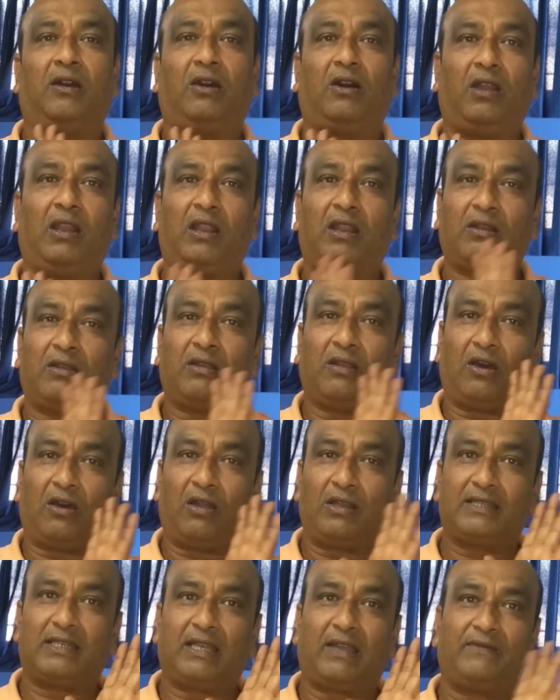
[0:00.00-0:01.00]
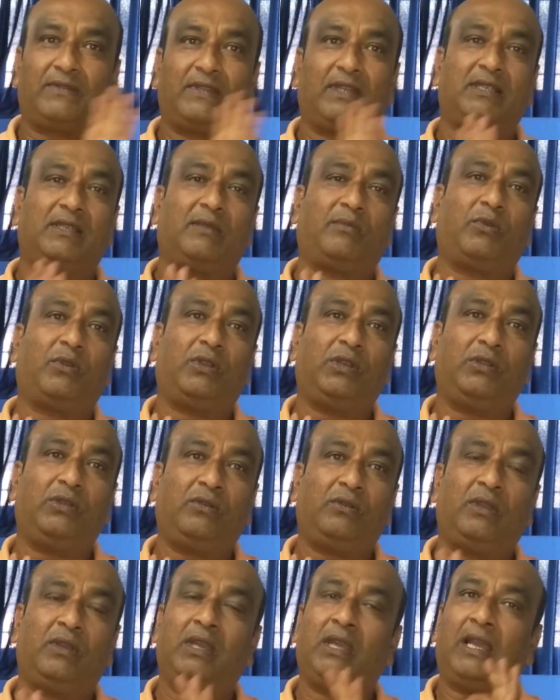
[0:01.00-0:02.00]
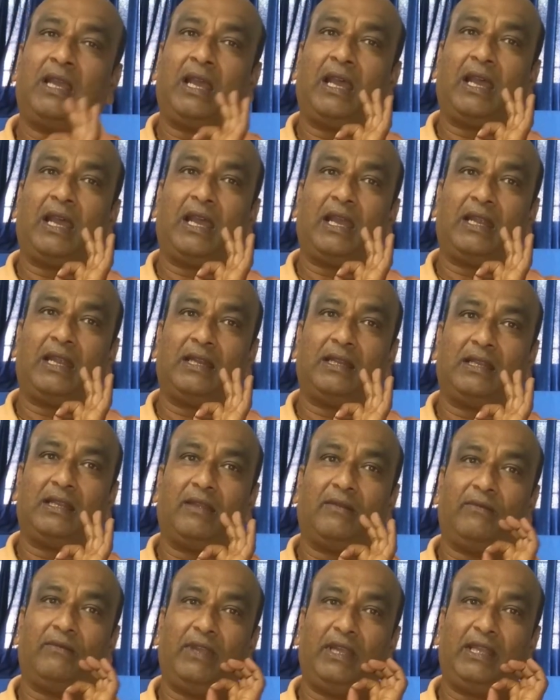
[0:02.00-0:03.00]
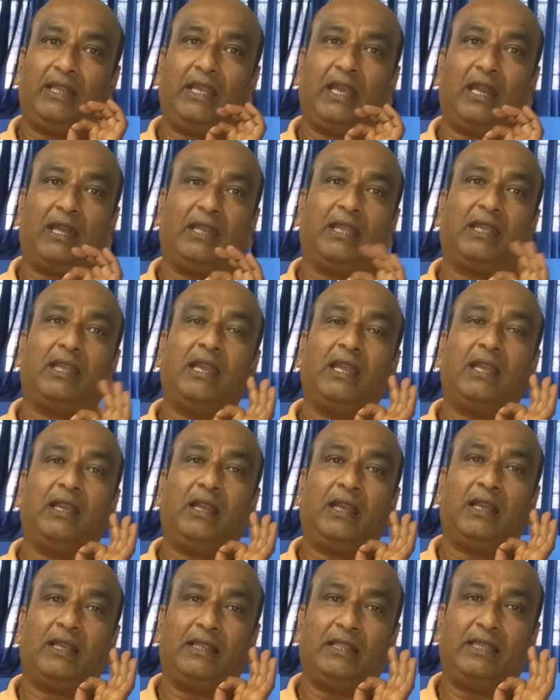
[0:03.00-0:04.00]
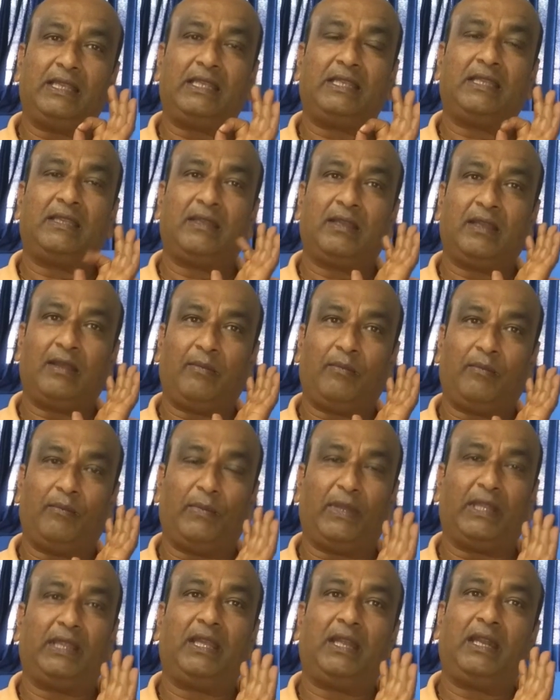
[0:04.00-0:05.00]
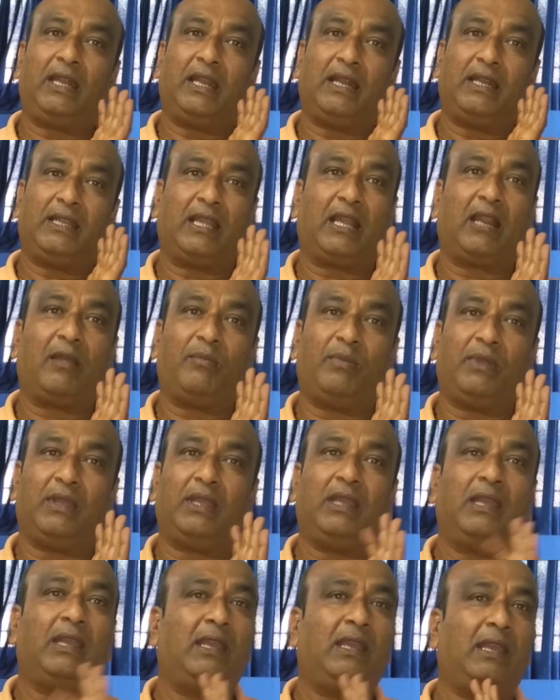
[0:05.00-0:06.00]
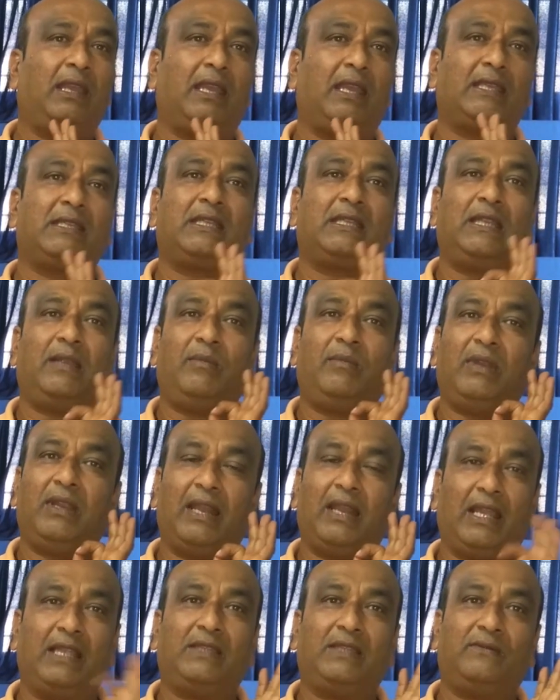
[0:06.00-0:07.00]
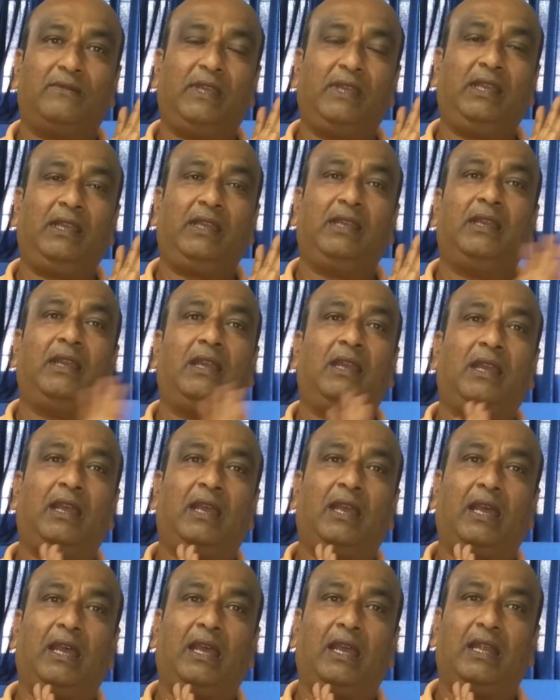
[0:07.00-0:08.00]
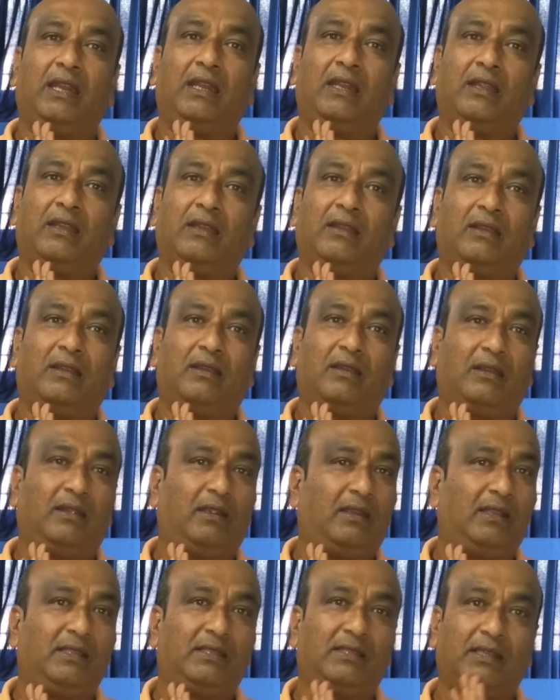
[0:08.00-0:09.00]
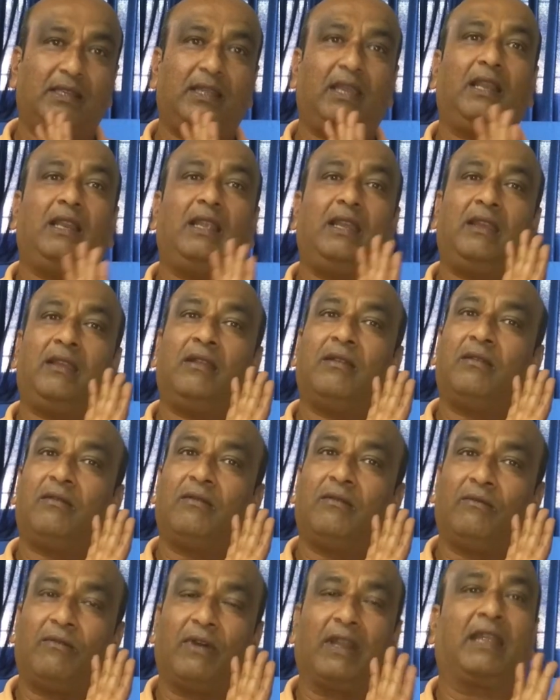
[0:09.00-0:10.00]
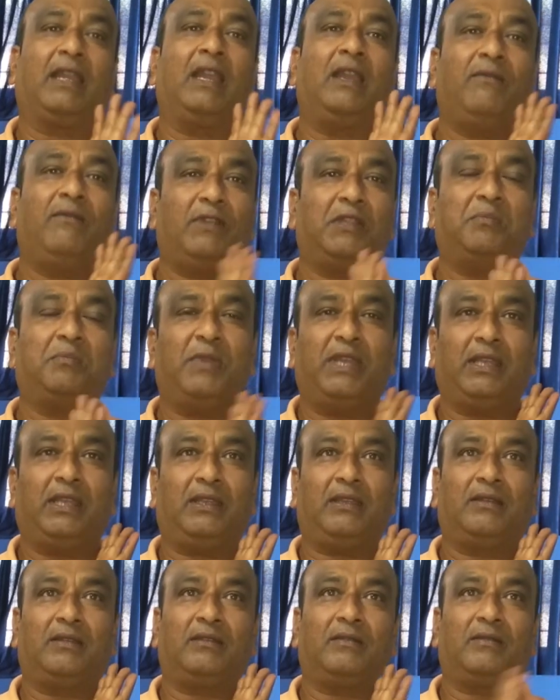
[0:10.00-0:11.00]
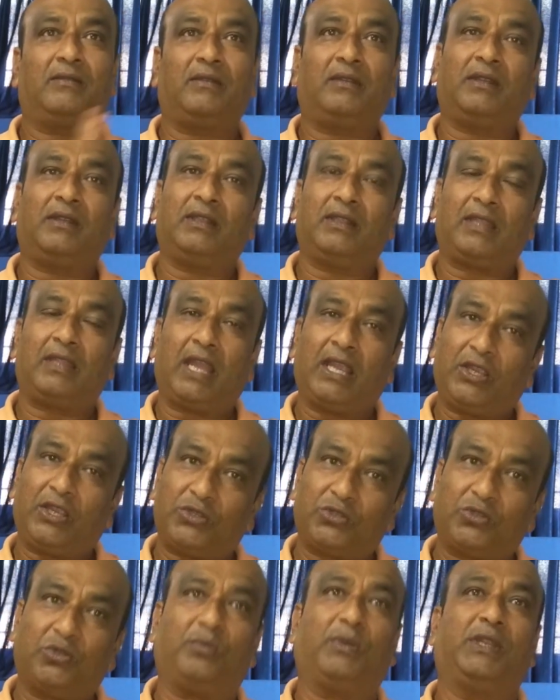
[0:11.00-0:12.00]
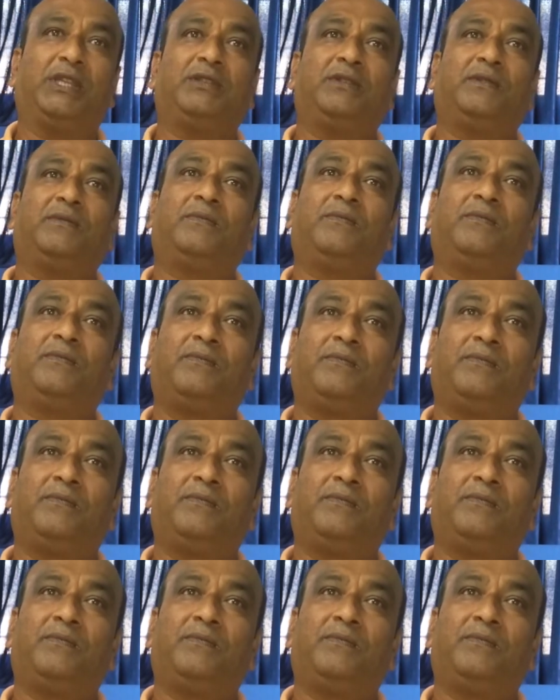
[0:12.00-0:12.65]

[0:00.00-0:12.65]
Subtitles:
All staffs are supportive, and the way they are taking this method and therapy, extremely nice way, and it is really working with me. Thank you so much.